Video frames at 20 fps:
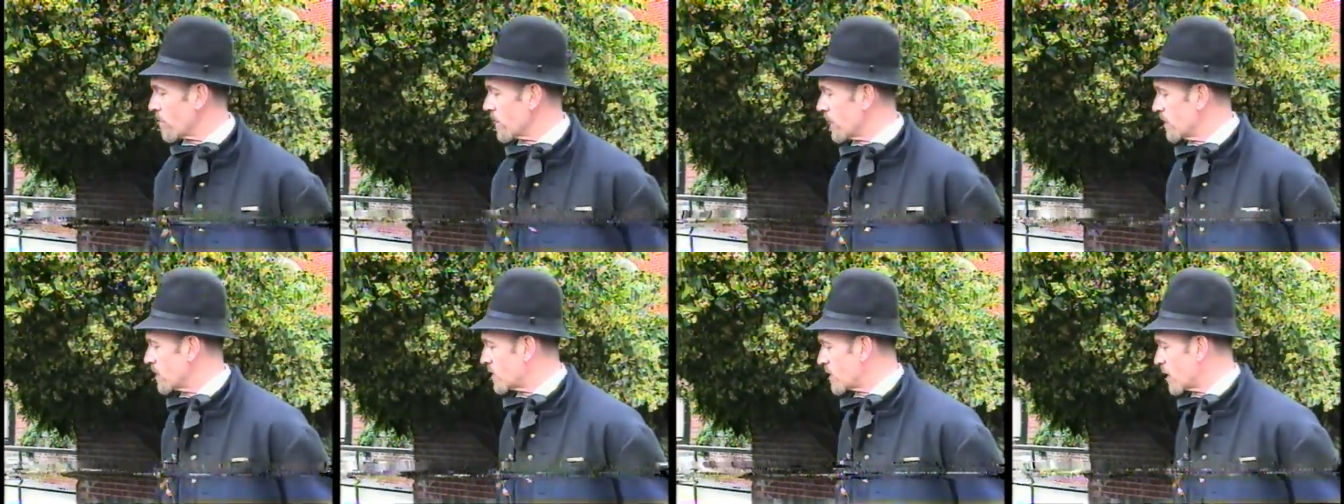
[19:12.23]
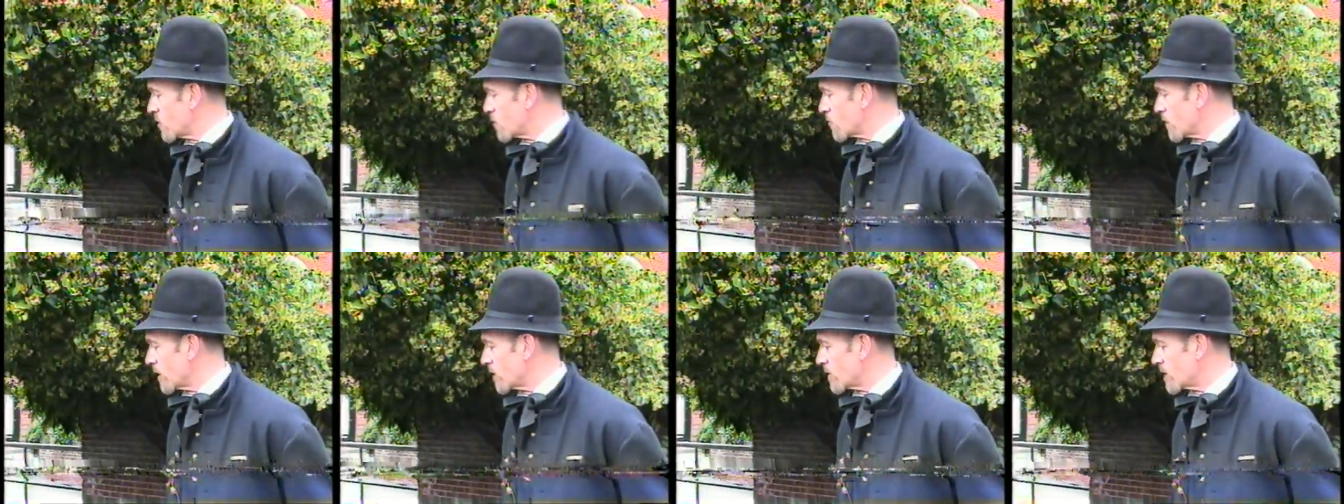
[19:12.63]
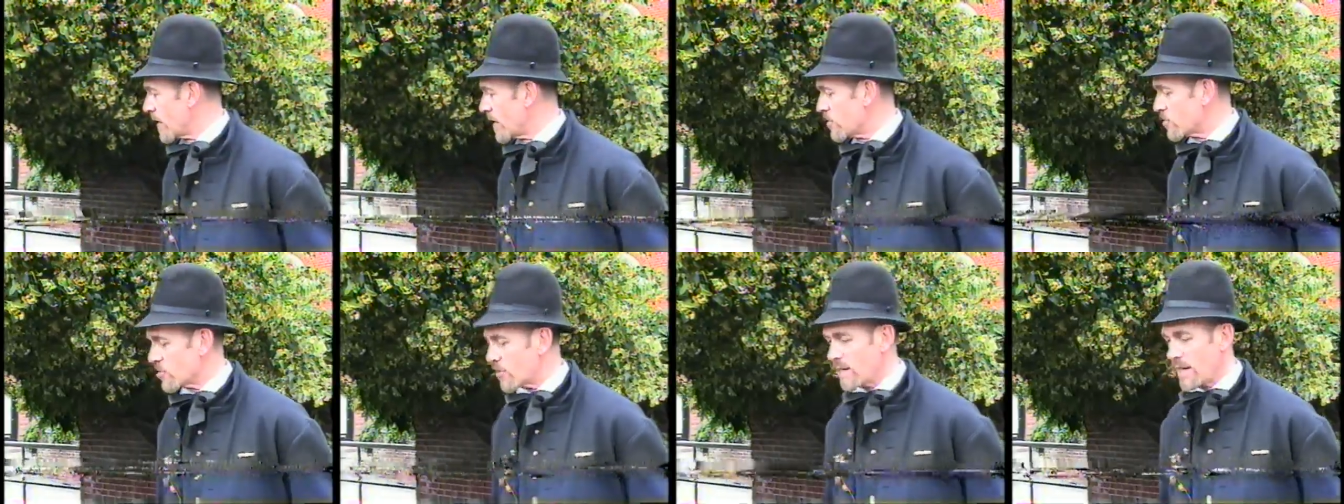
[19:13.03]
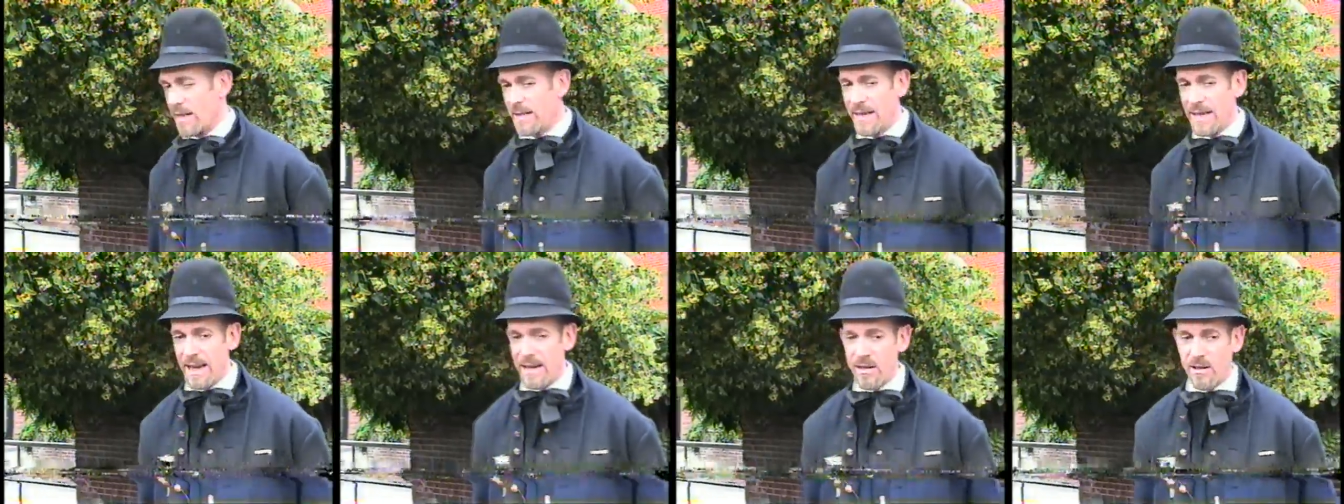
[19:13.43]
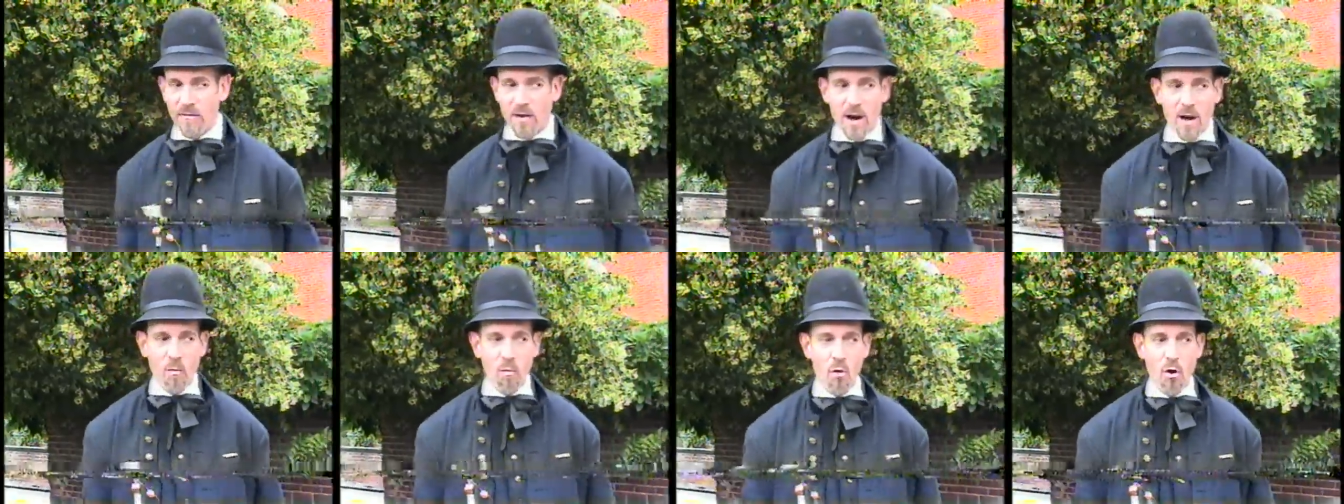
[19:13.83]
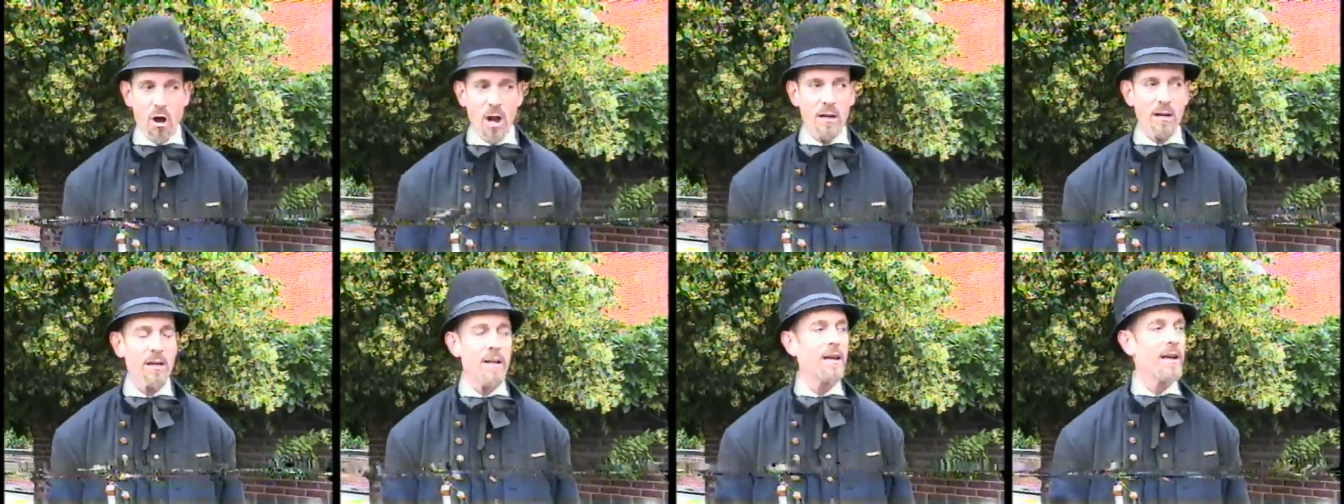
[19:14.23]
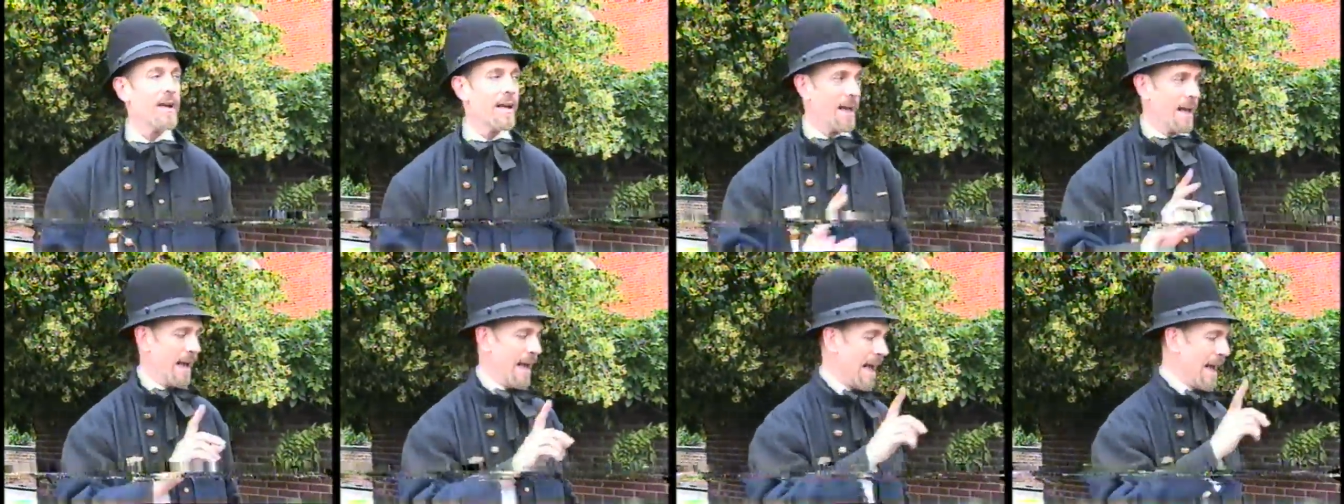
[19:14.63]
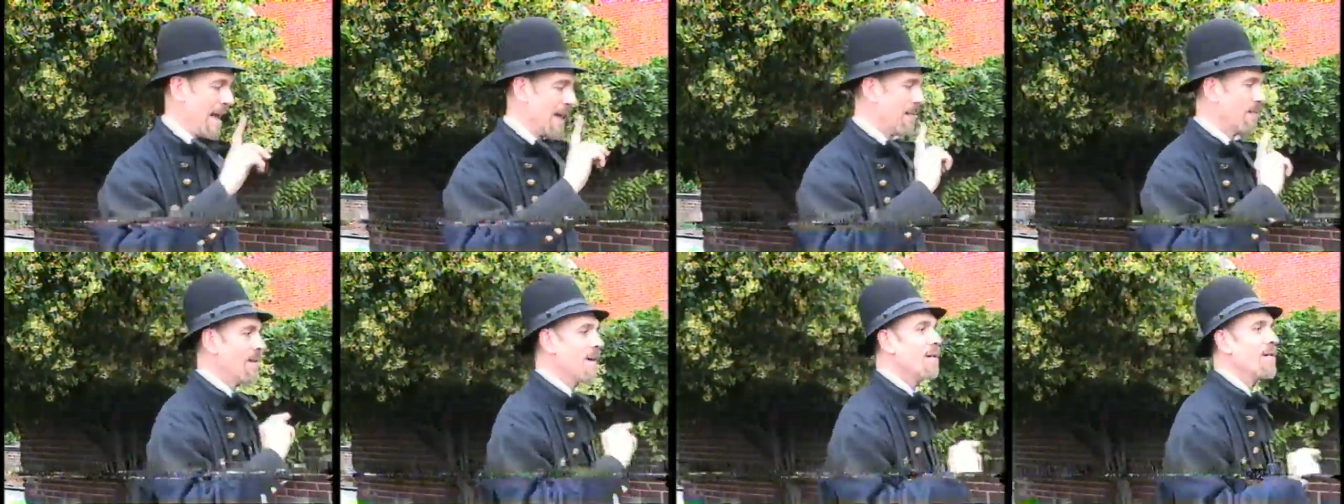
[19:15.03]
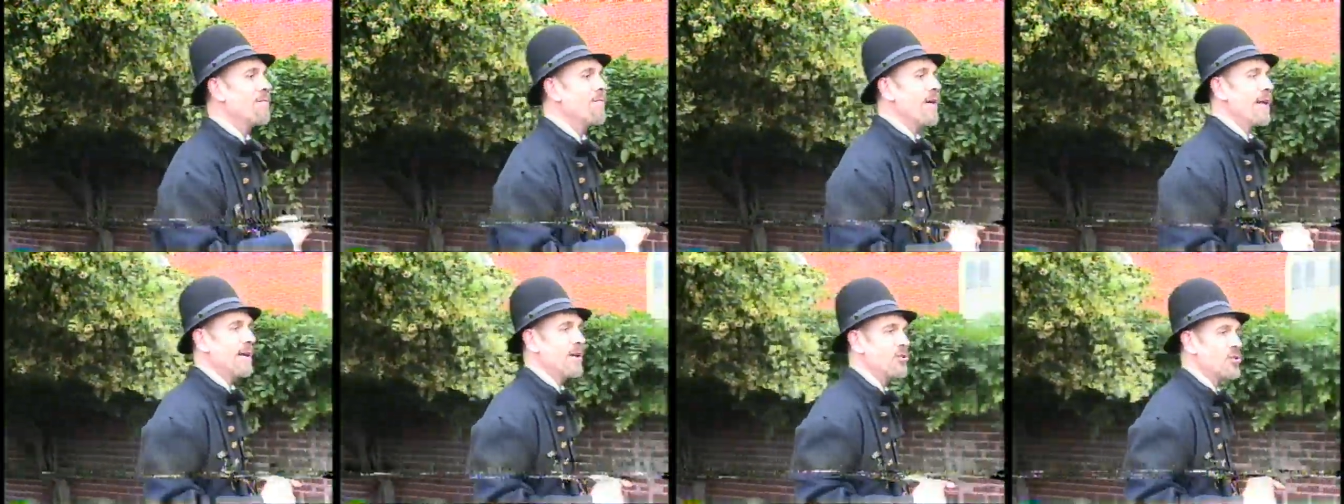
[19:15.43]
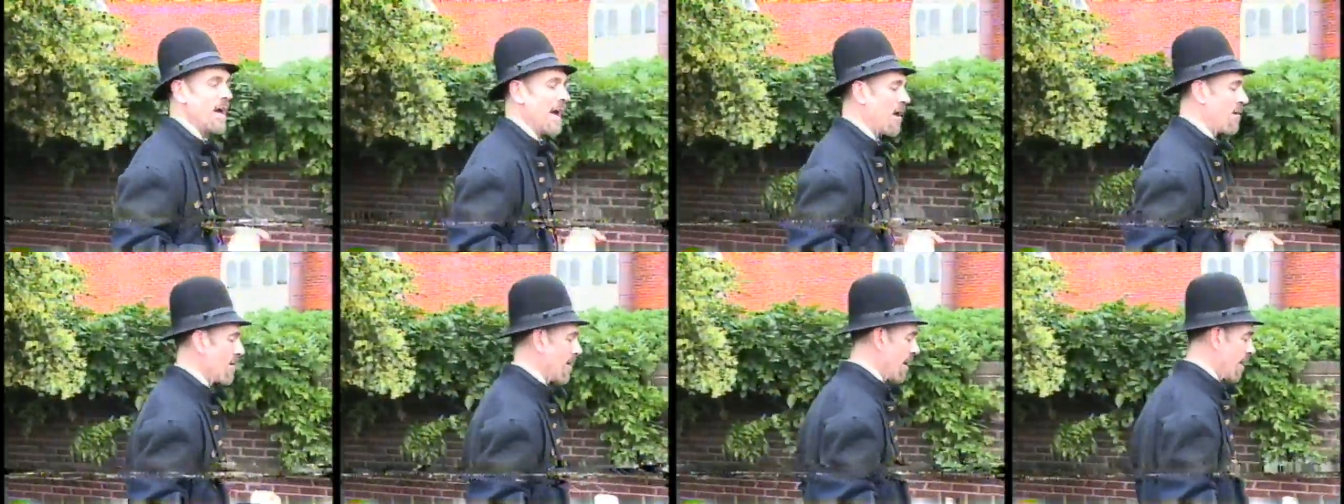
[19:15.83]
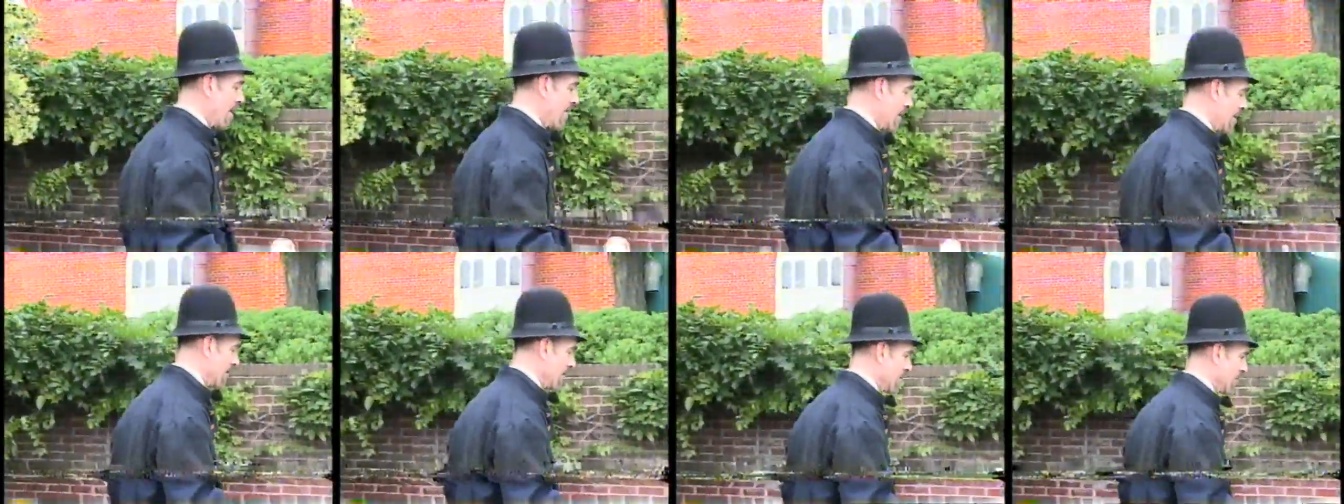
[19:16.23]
Police District Station and the end of our walk and finish out our